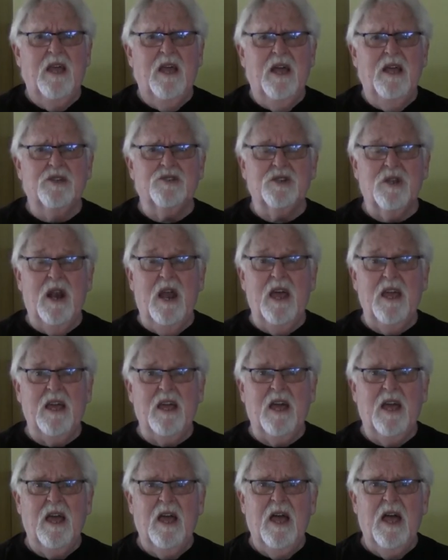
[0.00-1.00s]
It's
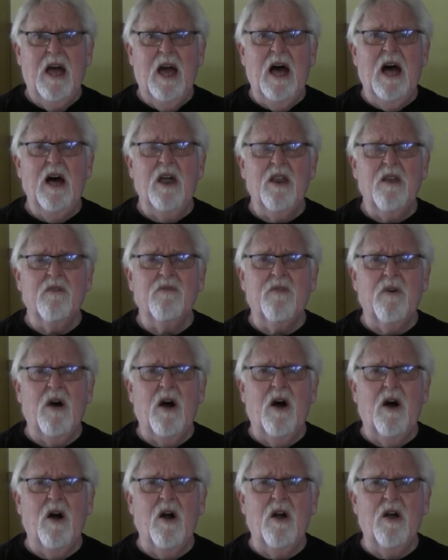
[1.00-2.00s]
like out of
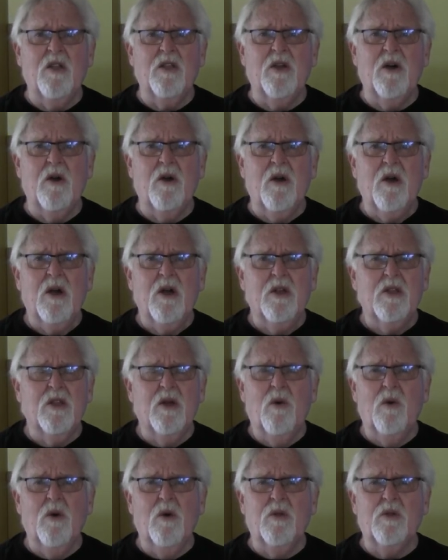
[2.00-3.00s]
our, the,
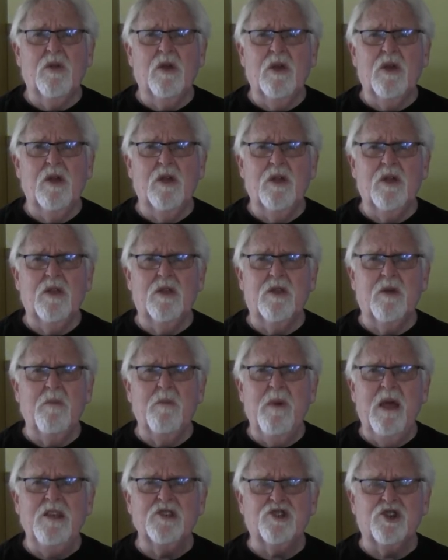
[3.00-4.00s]
the, the
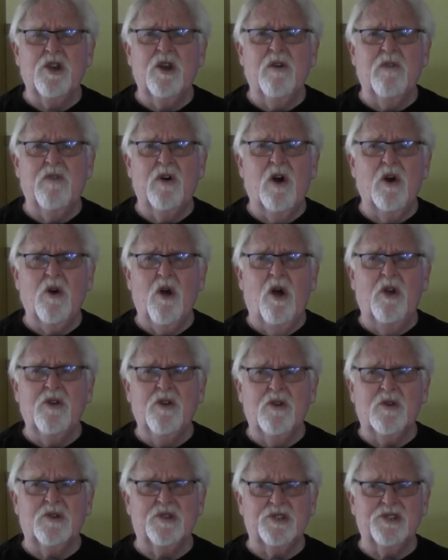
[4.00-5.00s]
dimension of our
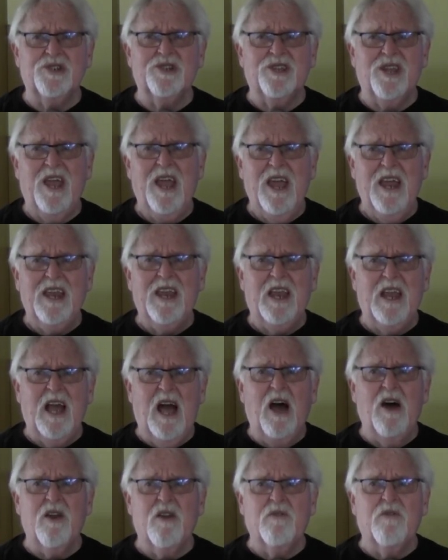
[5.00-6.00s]
understanding,
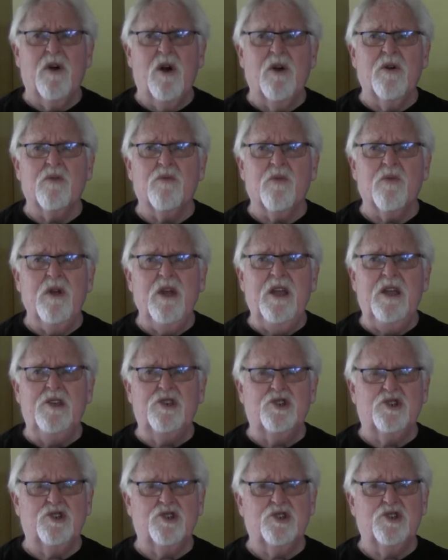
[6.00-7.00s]
out of our
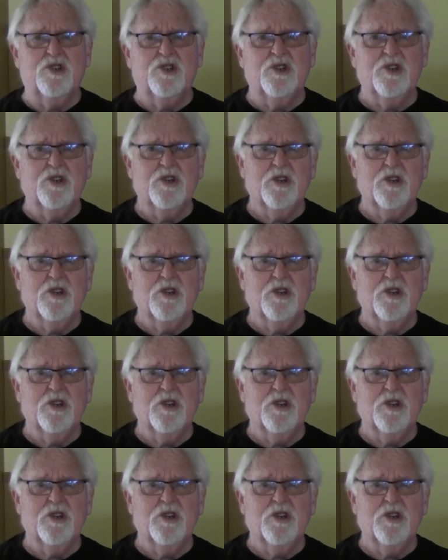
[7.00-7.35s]
reach.